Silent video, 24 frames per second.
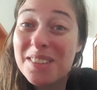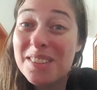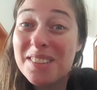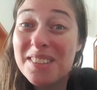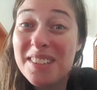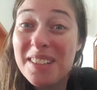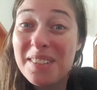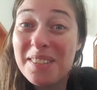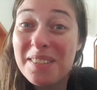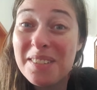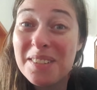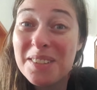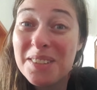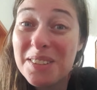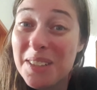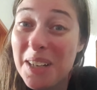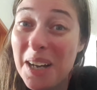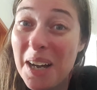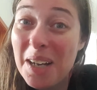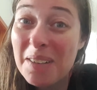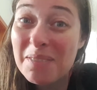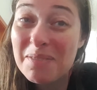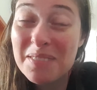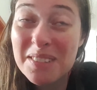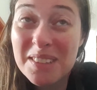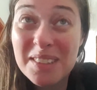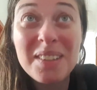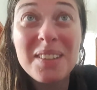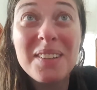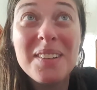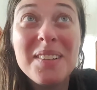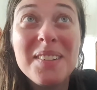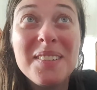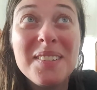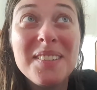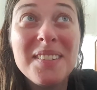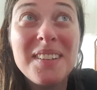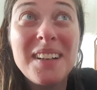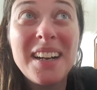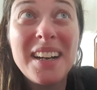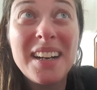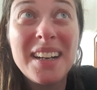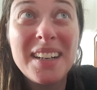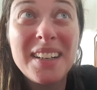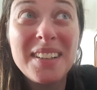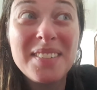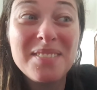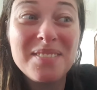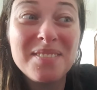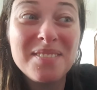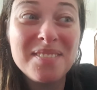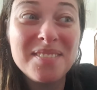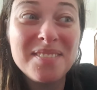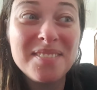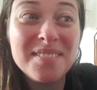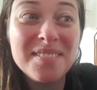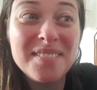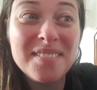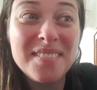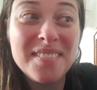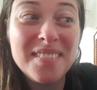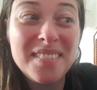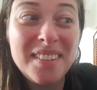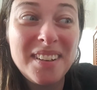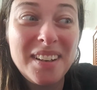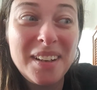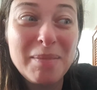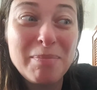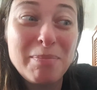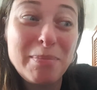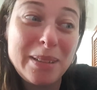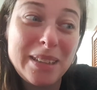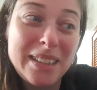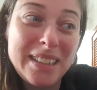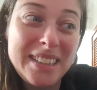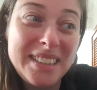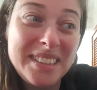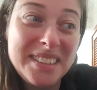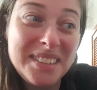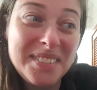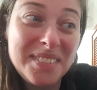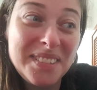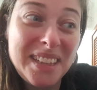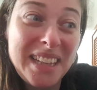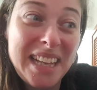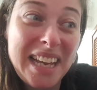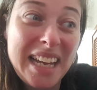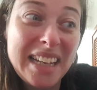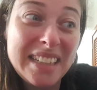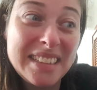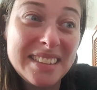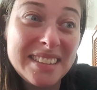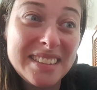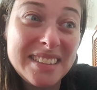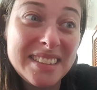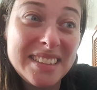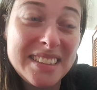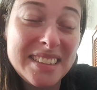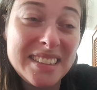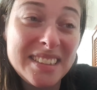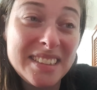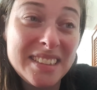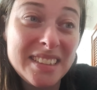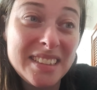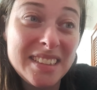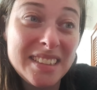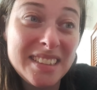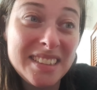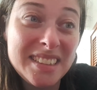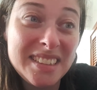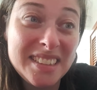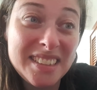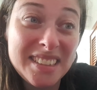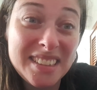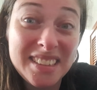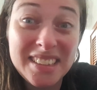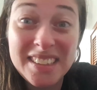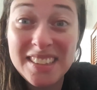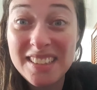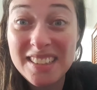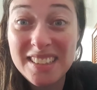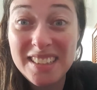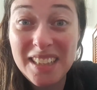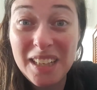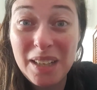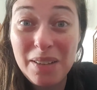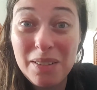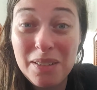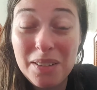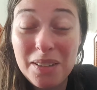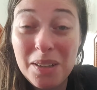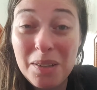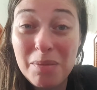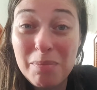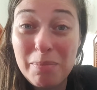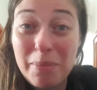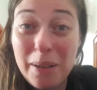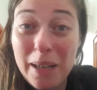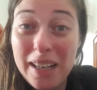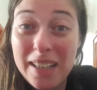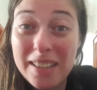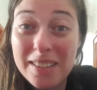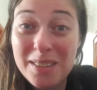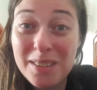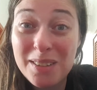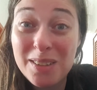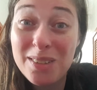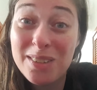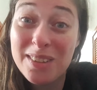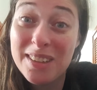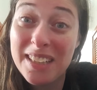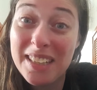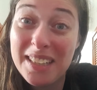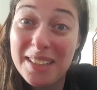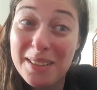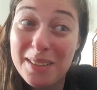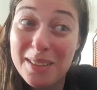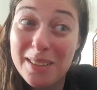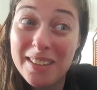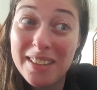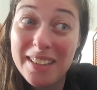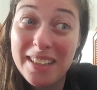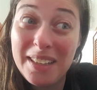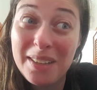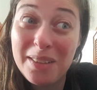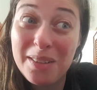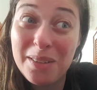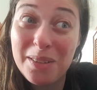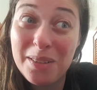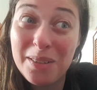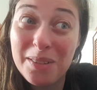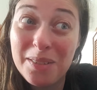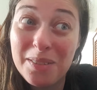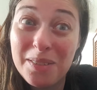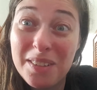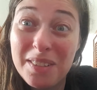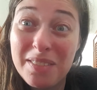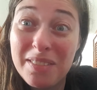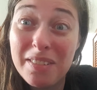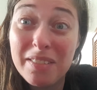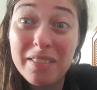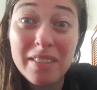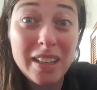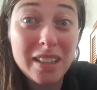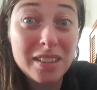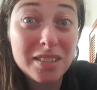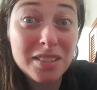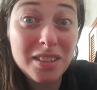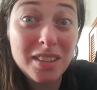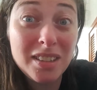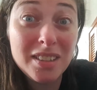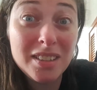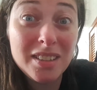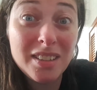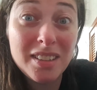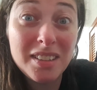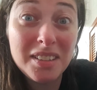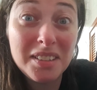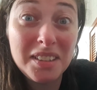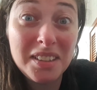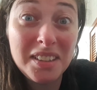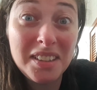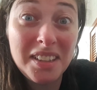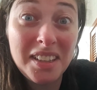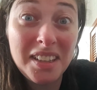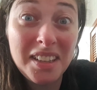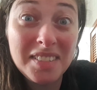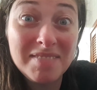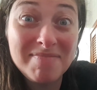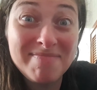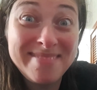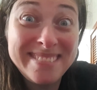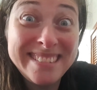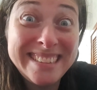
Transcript: sell in the shop. So I'm pleased with that. I'll come back to you later and let you know if I've actually done anything.